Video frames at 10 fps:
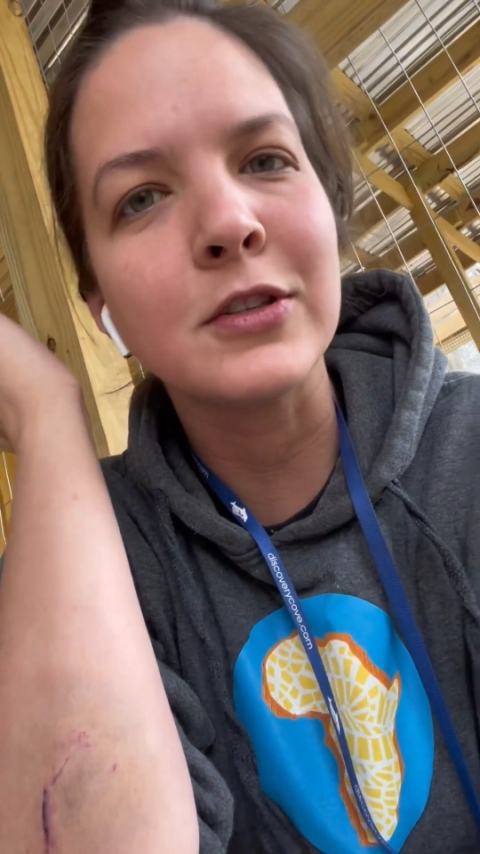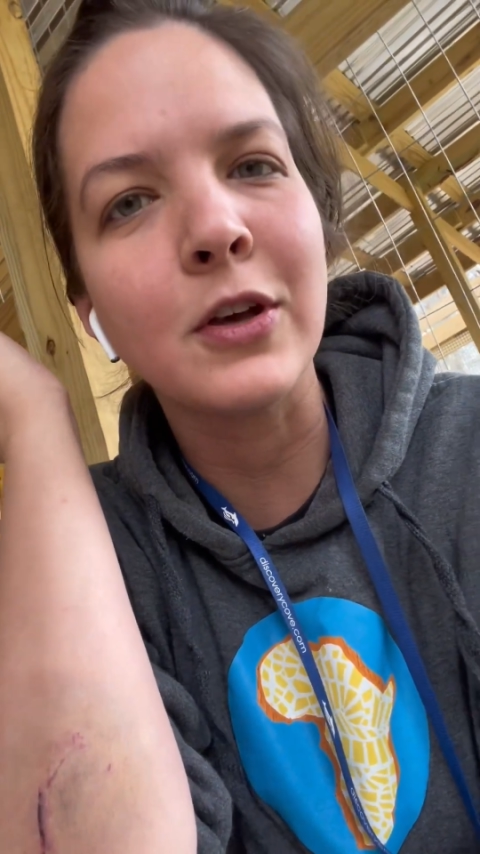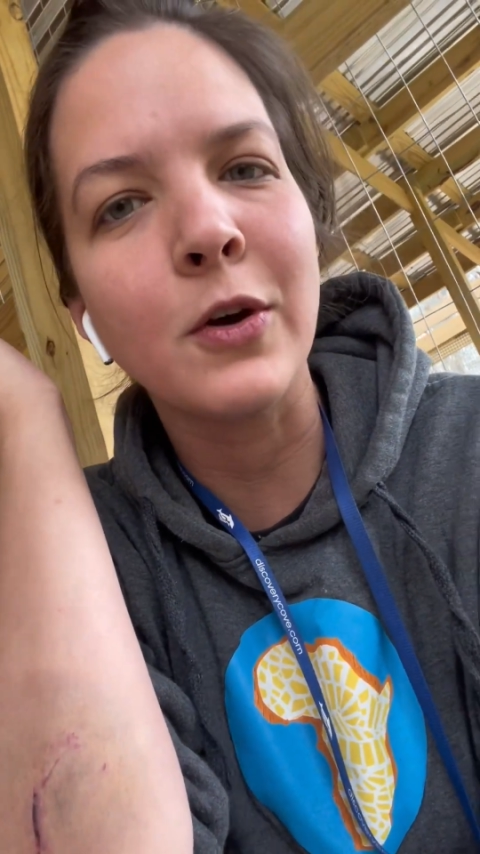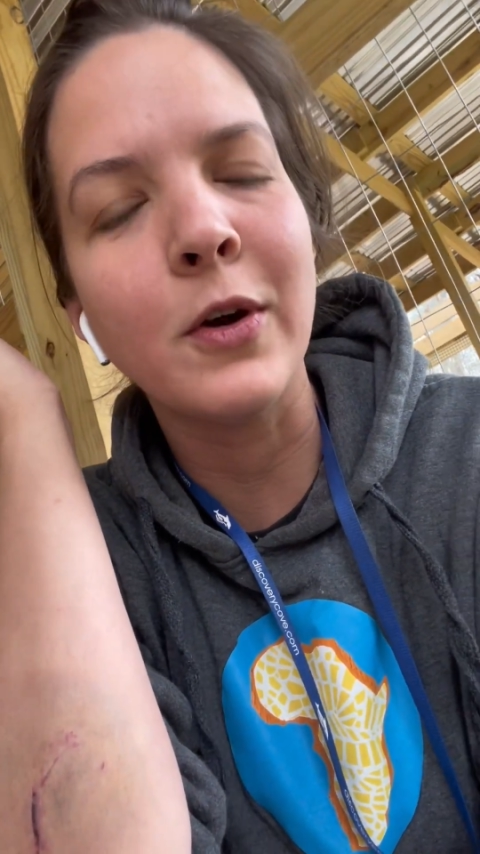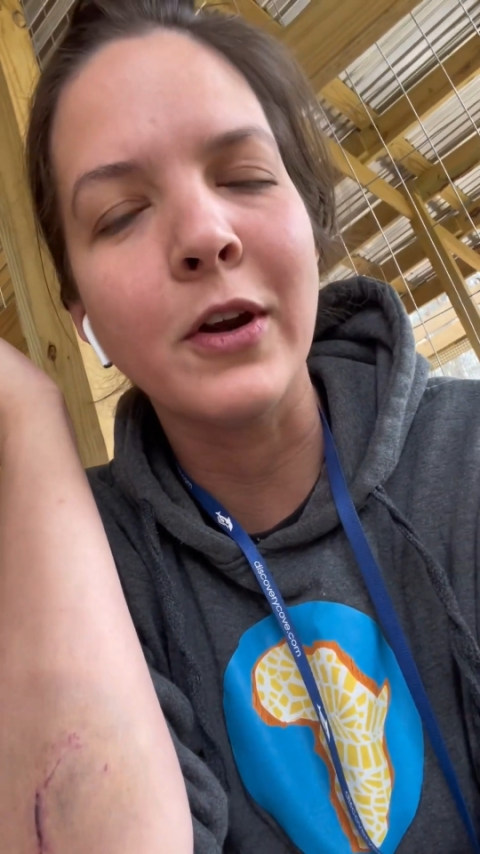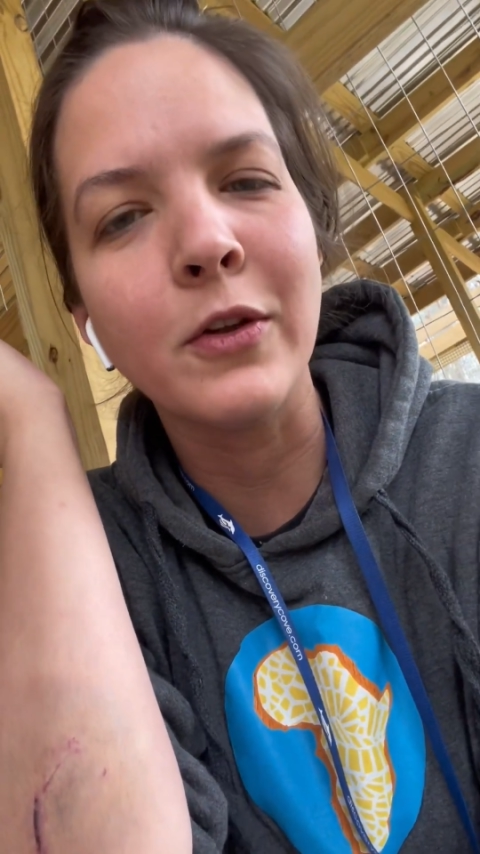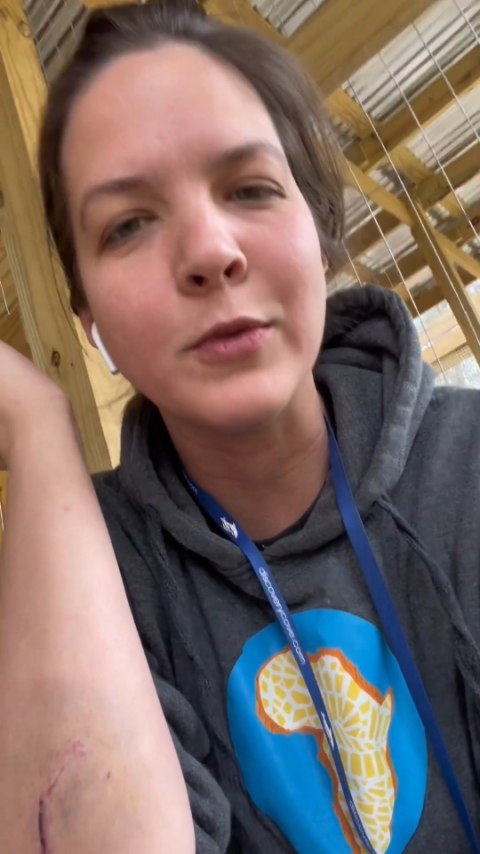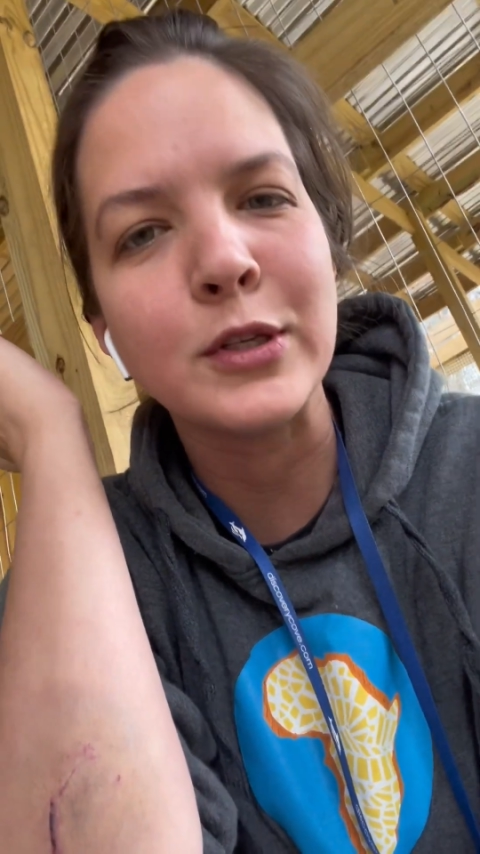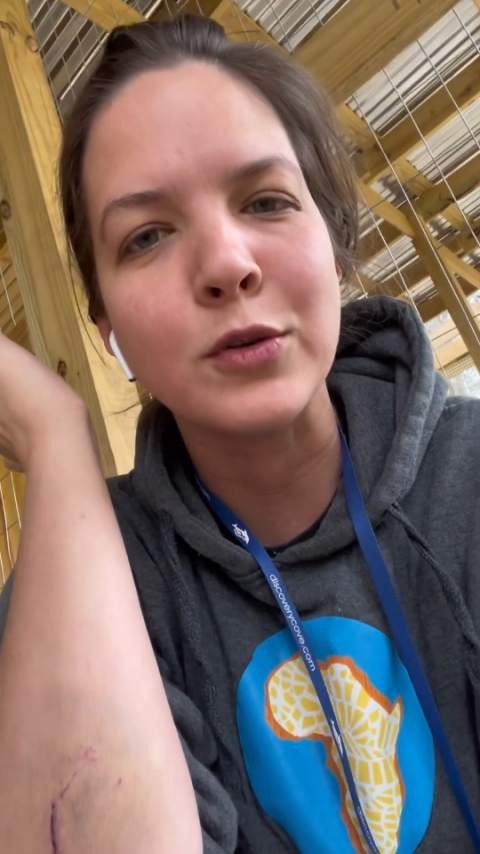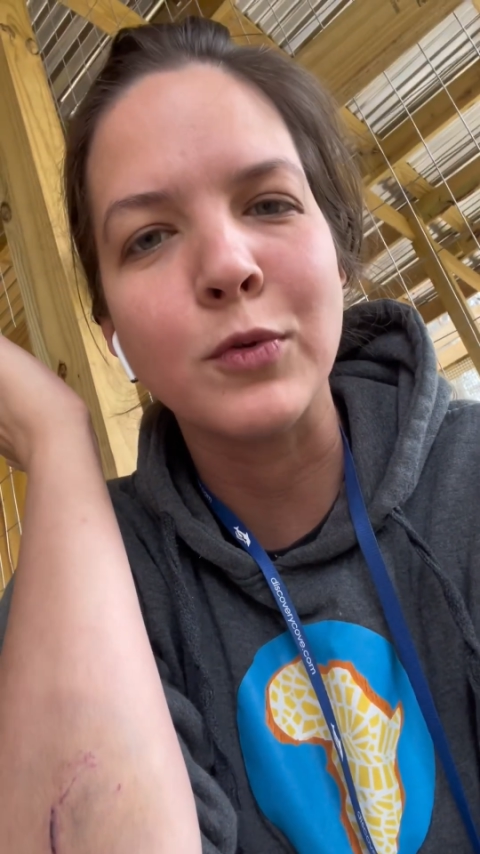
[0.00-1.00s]
so another
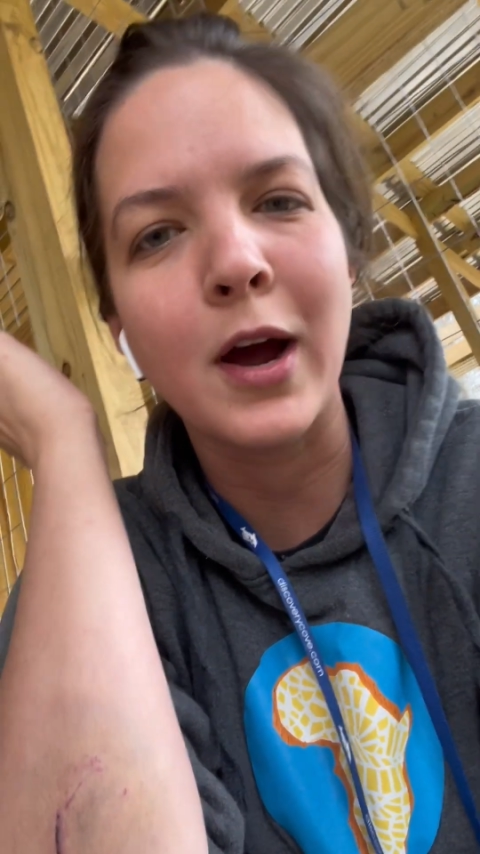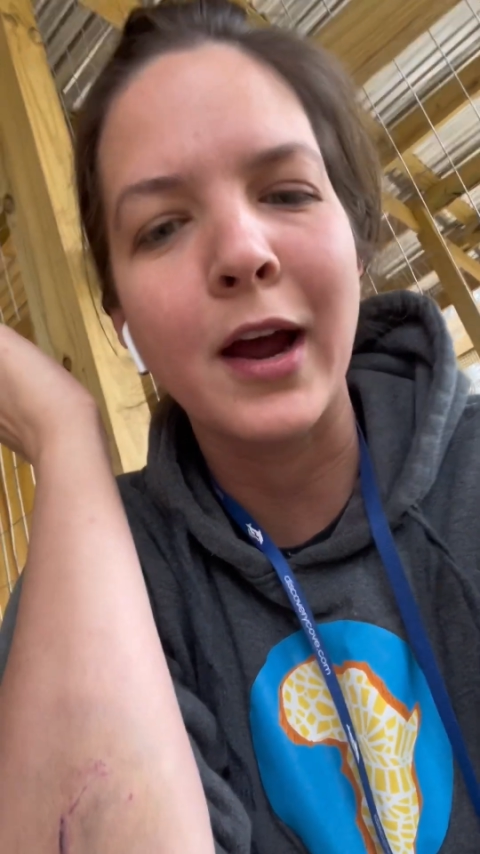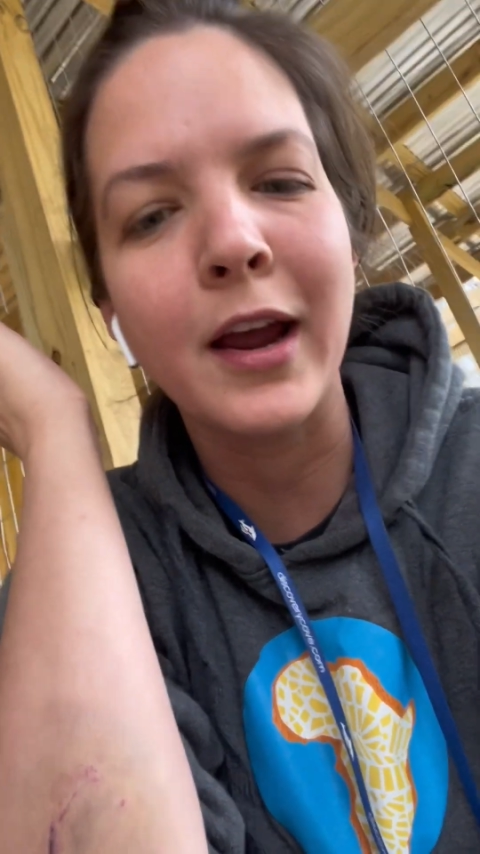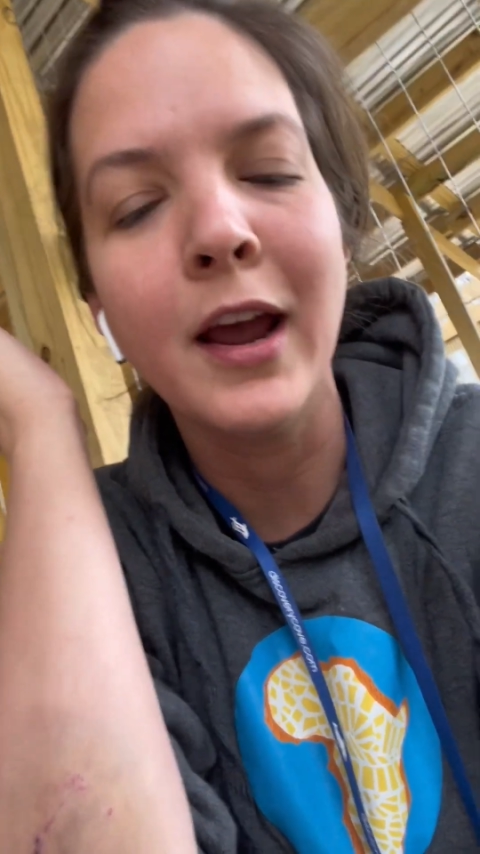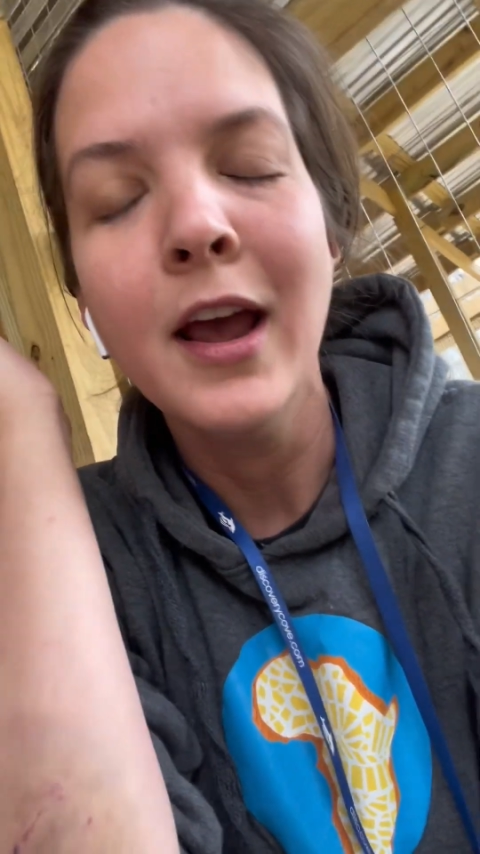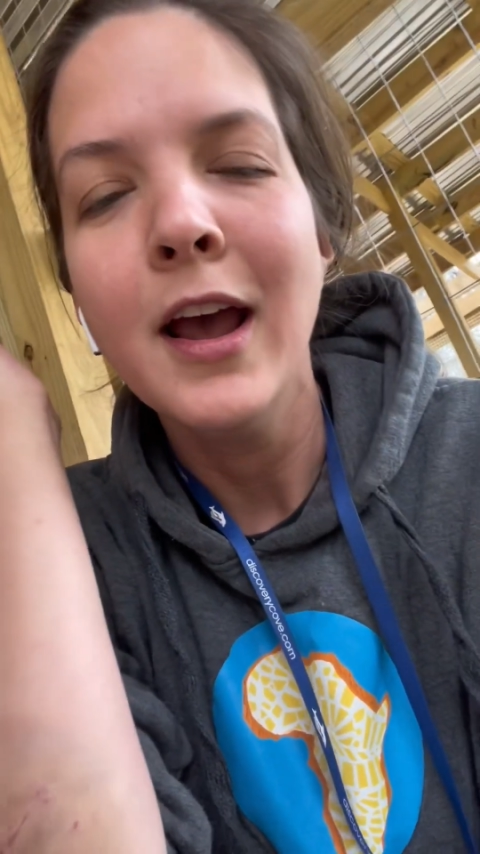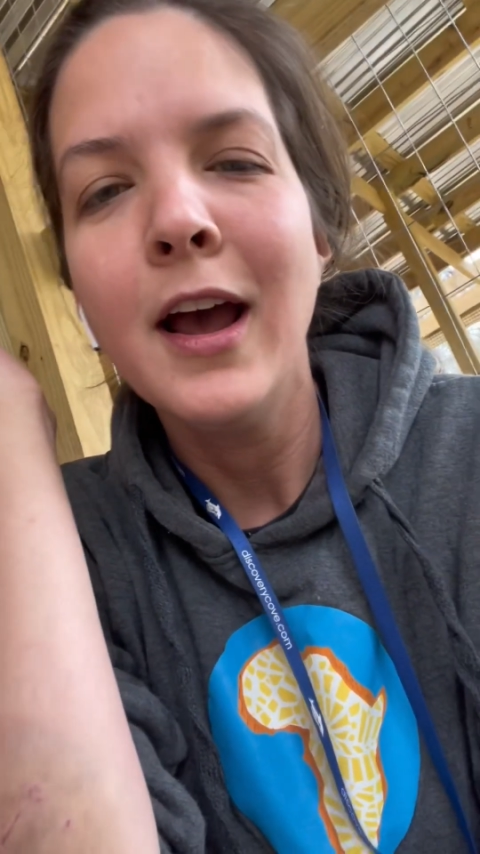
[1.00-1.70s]
reason why